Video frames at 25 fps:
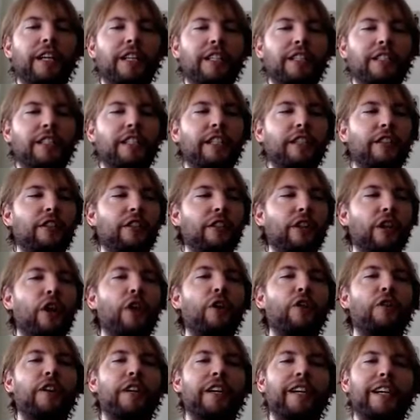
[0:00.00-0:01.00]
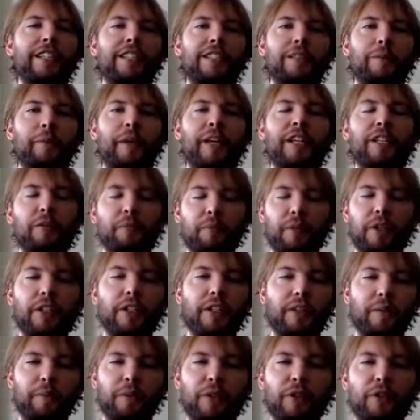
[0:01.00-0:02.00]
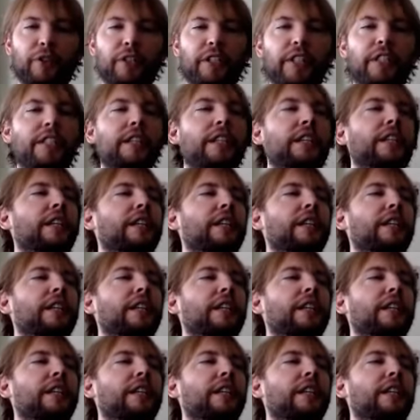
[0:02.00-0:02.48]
general overhead space per computer.